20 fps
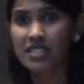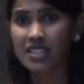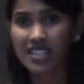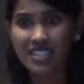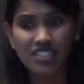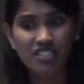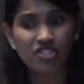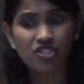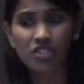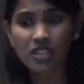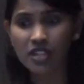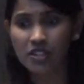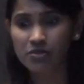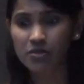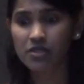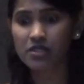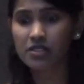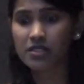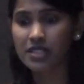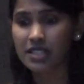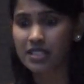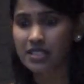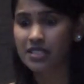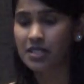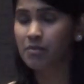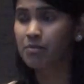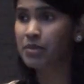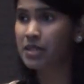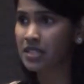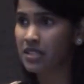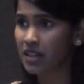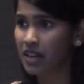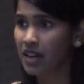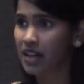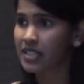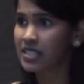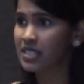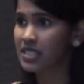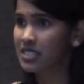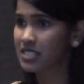in general is a
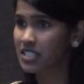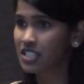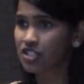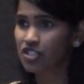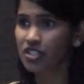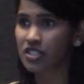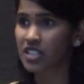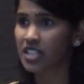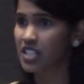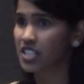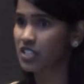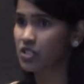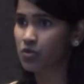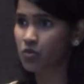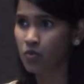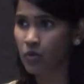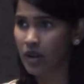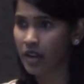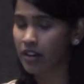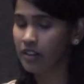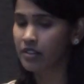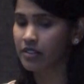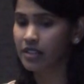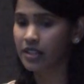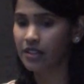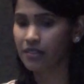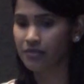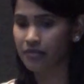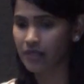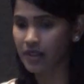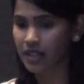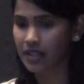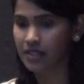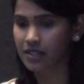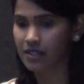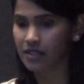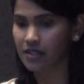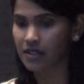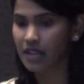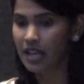benign condition, and it's rarely
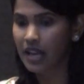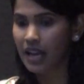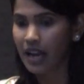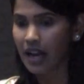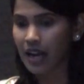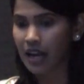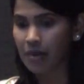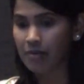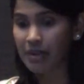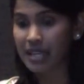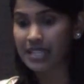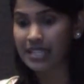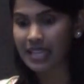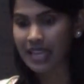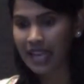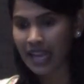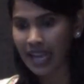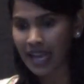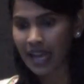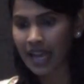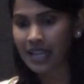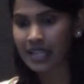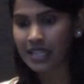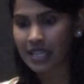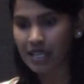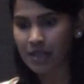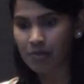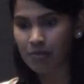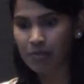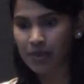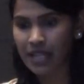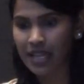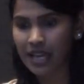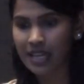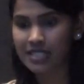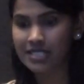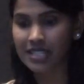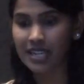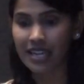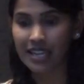fatal. It can
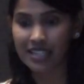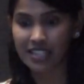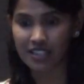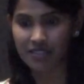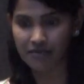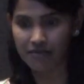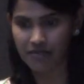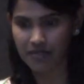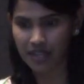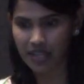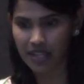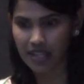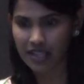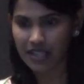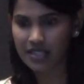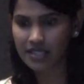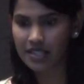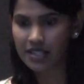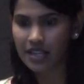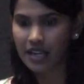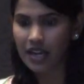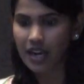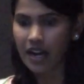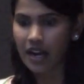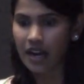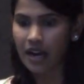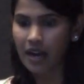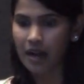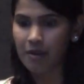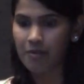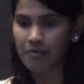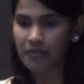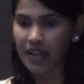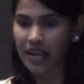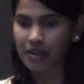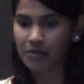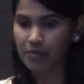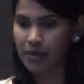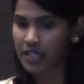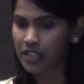implant and invade and